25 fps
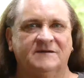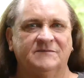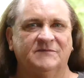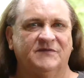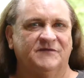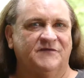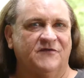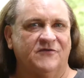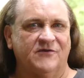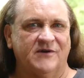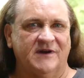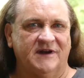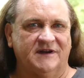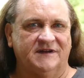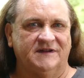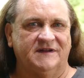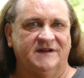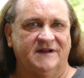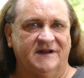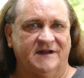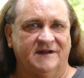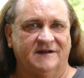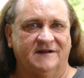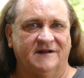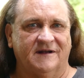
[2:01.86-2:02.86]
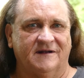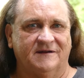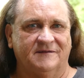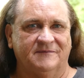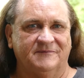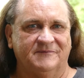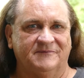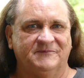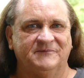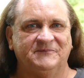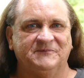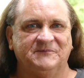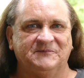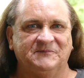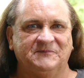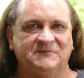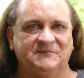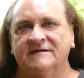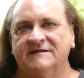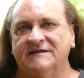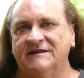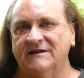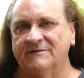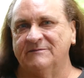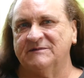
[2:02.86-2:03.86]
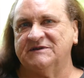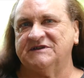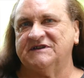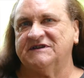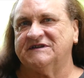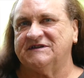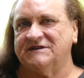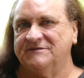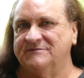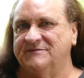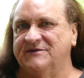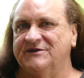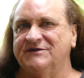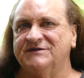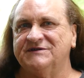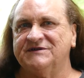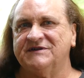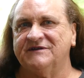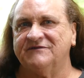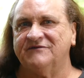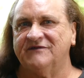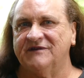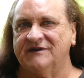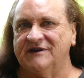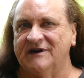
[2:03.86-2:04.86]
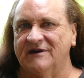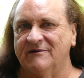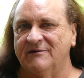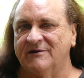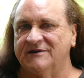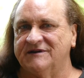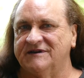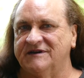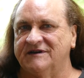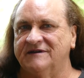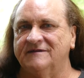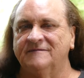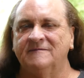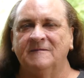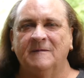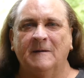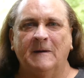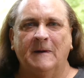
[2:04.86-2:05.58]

before I had the haircut. That was just a music video I did,